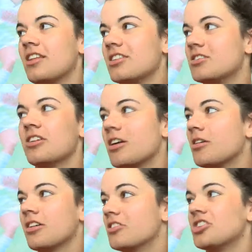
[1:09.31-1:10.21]
they still got a
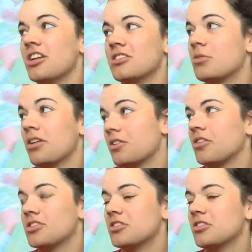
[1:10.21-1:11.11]
good chance of winning their
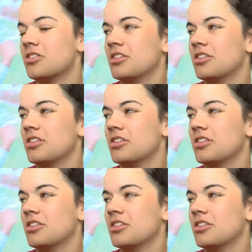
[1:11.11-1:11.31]
regional.